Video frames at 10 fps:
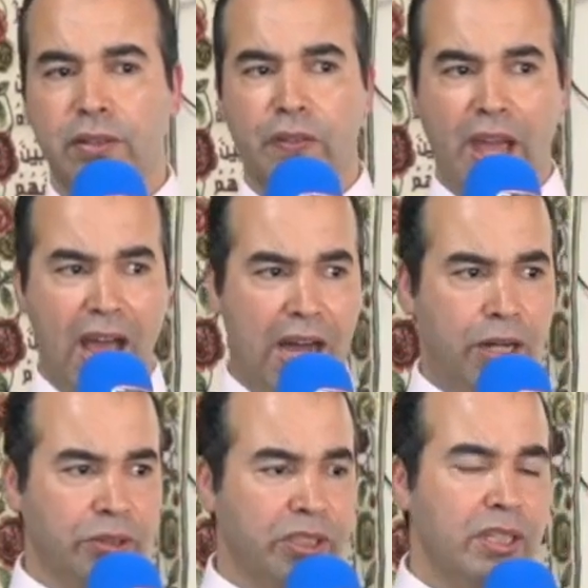the
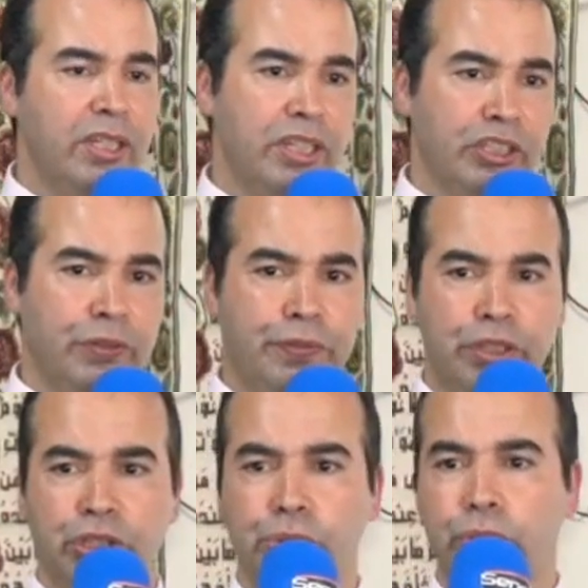house is the
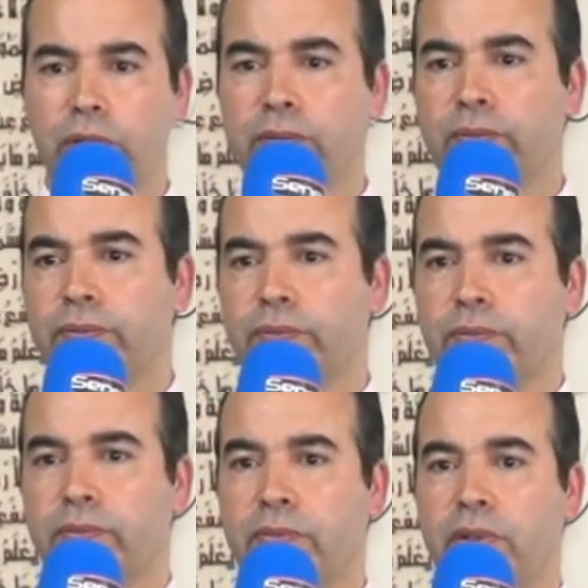first school.
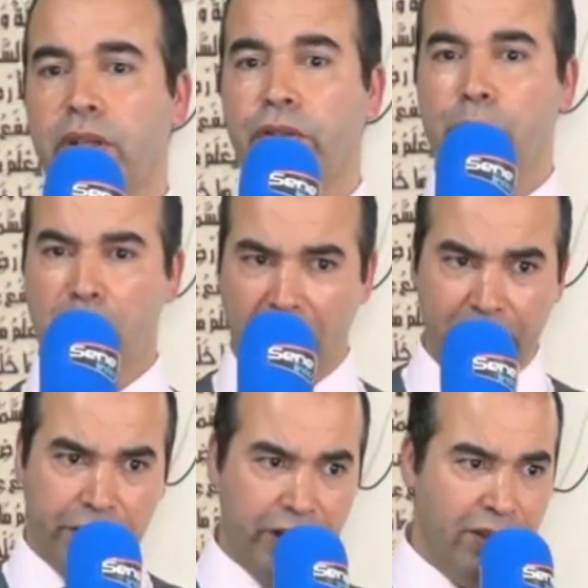The
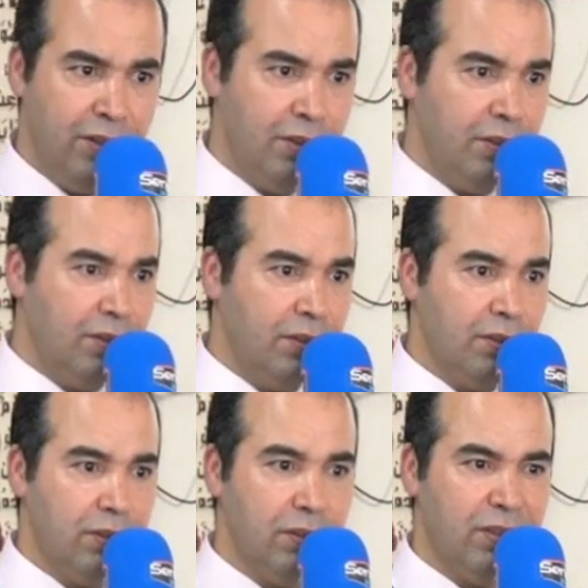mother,
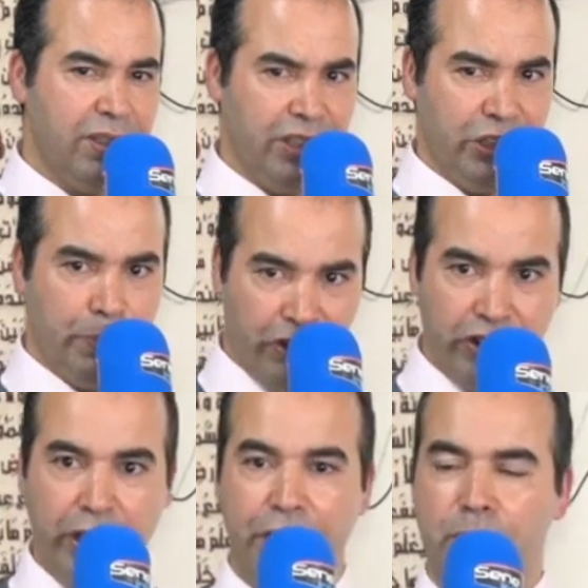
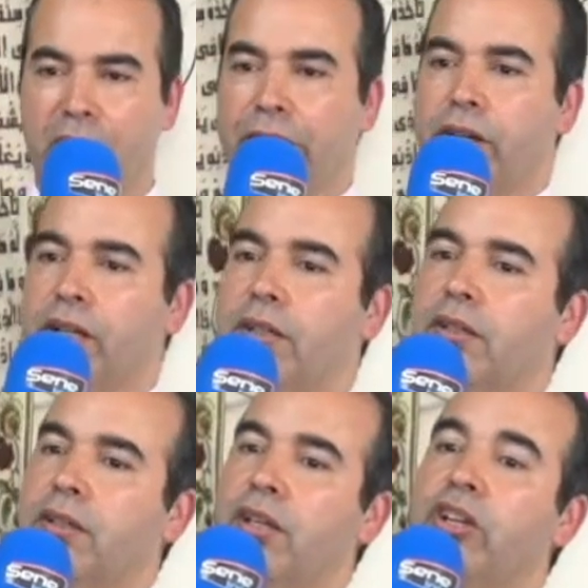especially the mother,
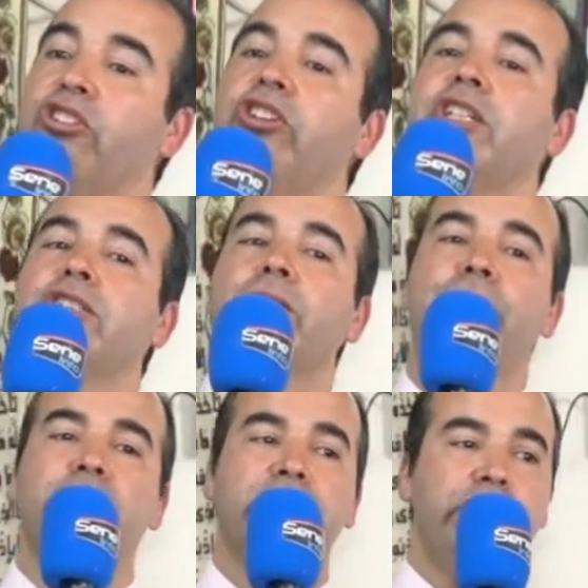she is the
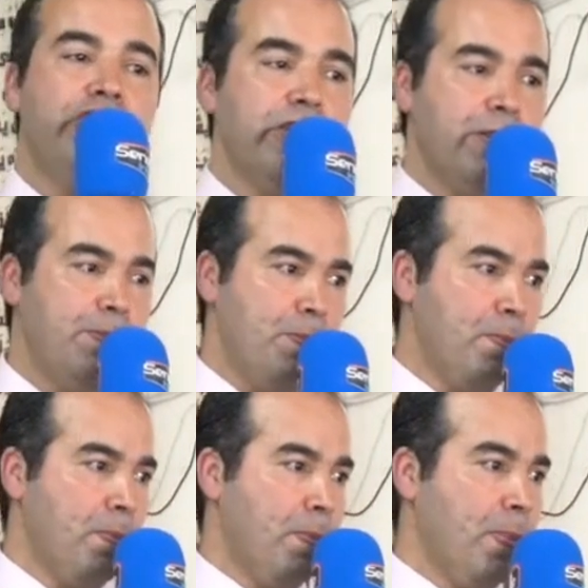first teacher.
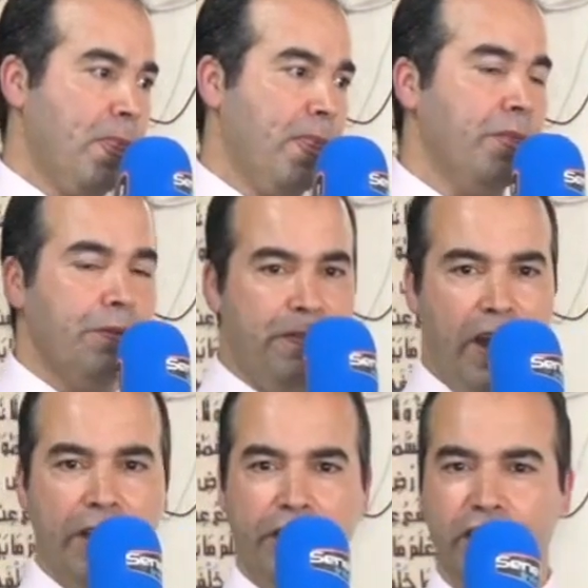The
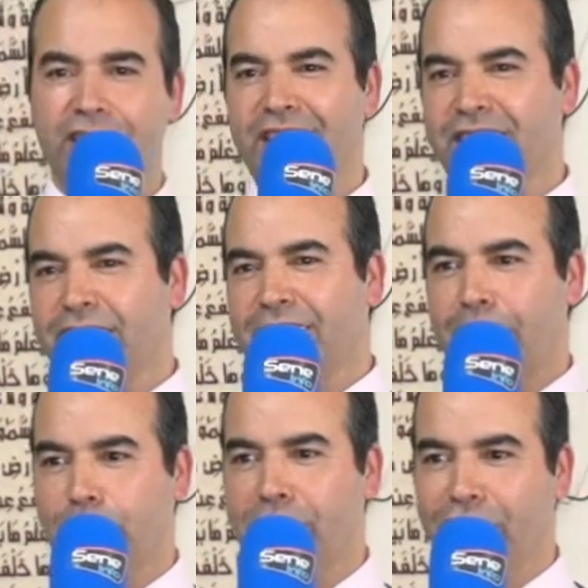father is the sub